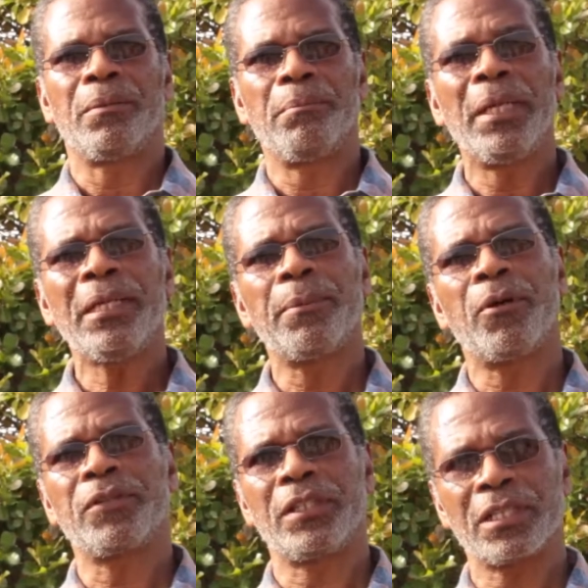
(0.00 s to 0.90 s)
main aim
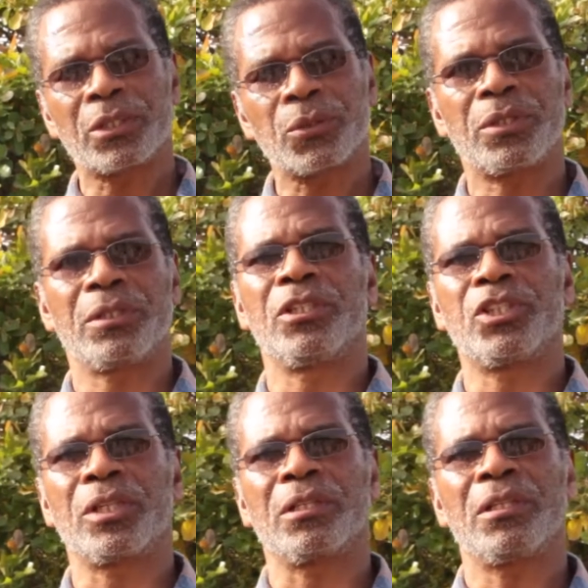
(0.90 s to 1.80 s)
of the
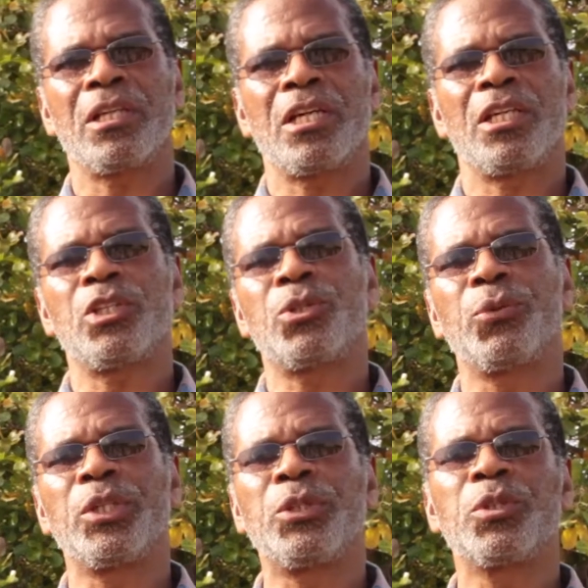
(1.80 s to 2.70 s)
association is to
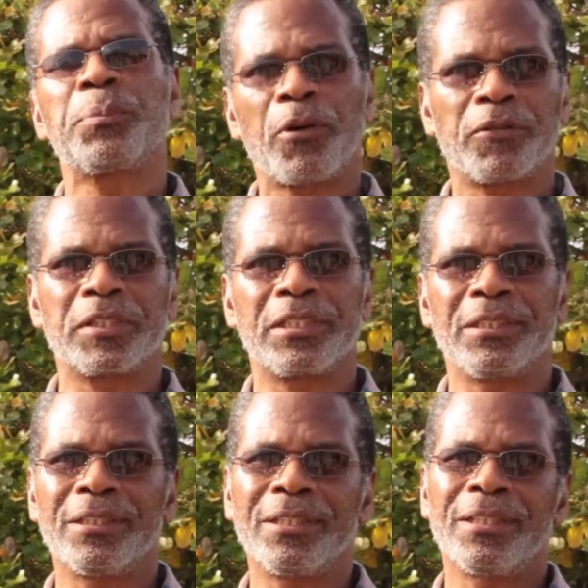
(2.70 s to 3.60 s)
reduce poverty
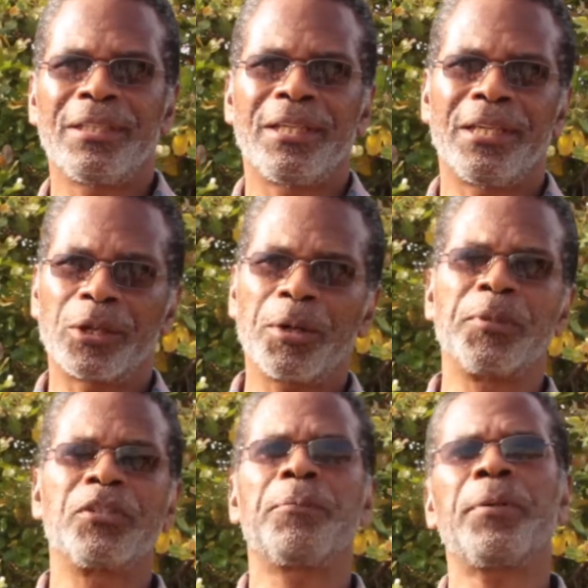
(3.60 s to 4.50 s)
in the
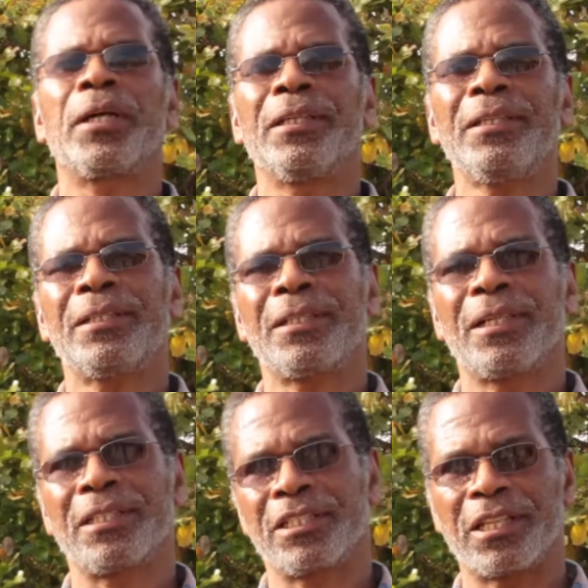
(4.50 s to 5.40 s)
community of Prale
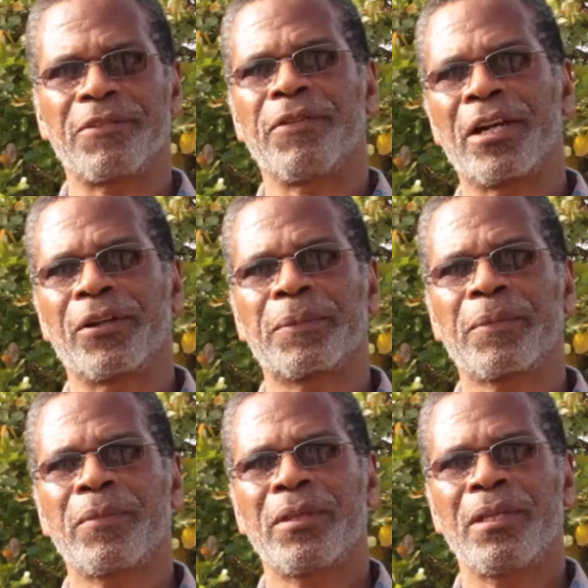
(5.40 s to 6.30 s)
and its
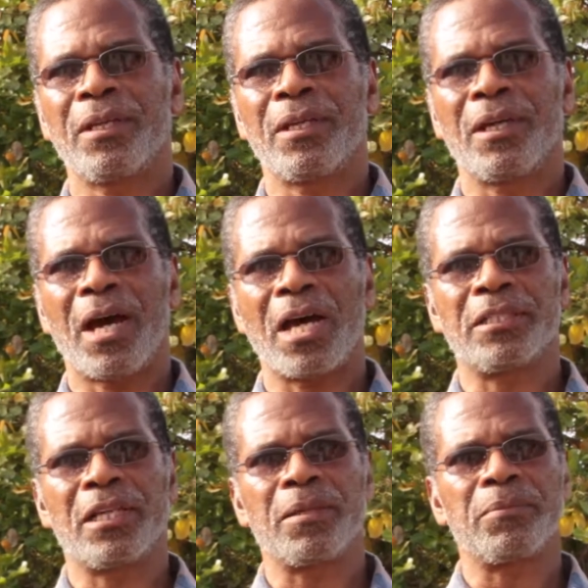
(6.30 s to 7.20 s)
environment.
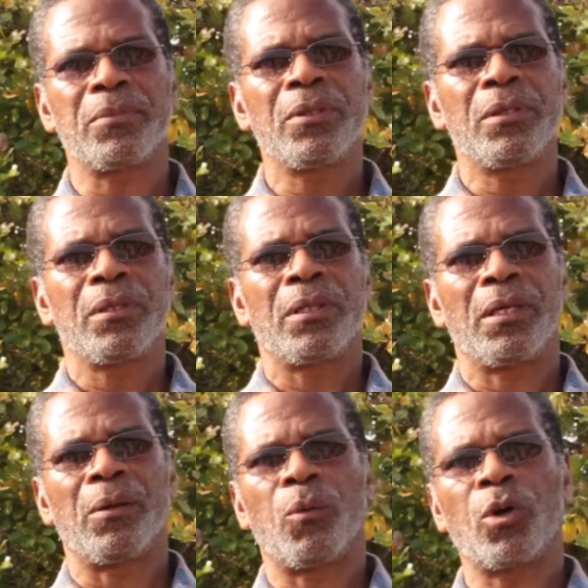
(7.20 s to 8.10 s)
And
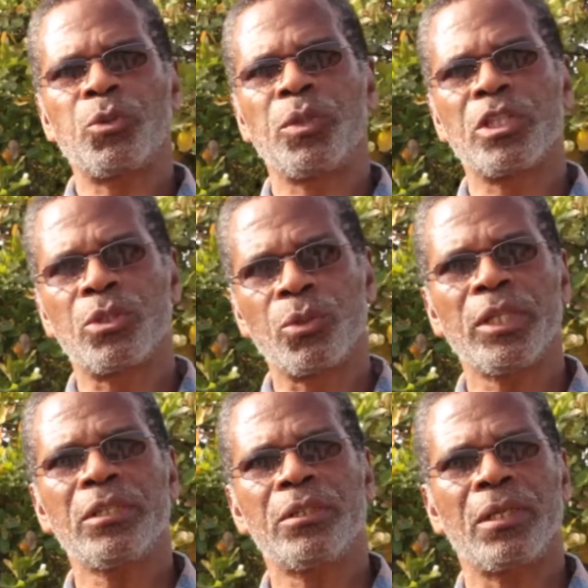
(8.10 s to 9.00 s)
what we are
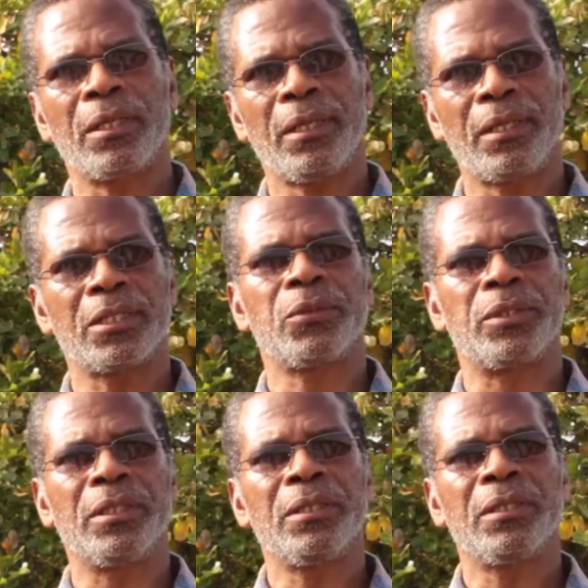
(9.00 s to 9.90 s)
doing here
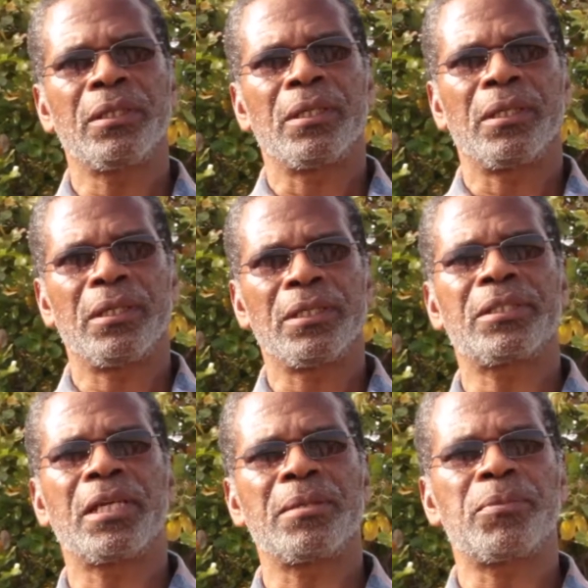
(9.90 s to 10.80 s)
today
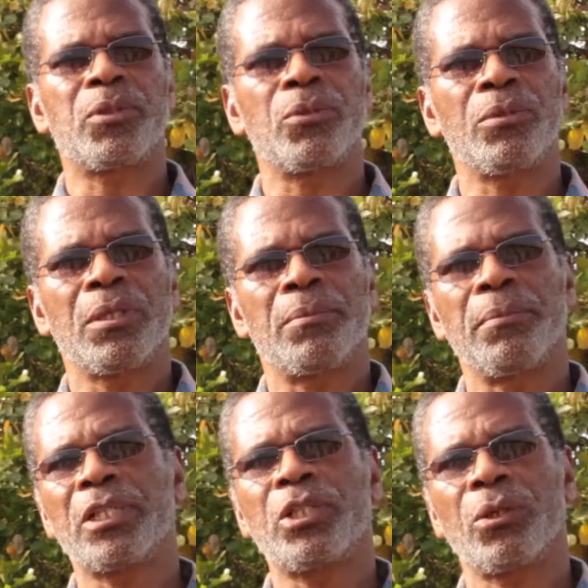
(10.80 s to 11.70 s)
is to
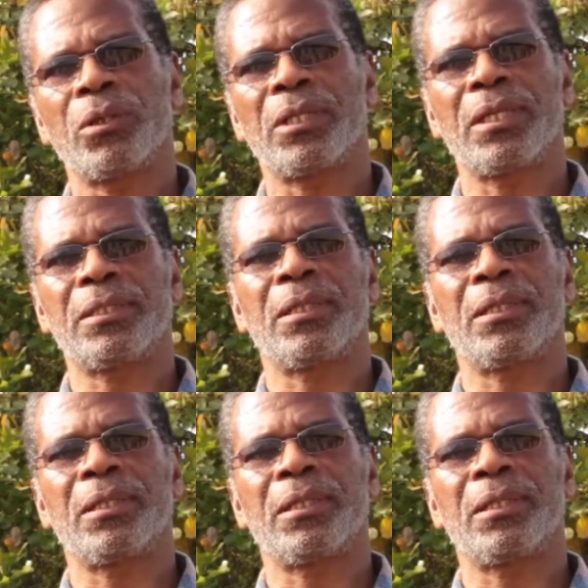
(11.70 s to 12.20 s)
make sure that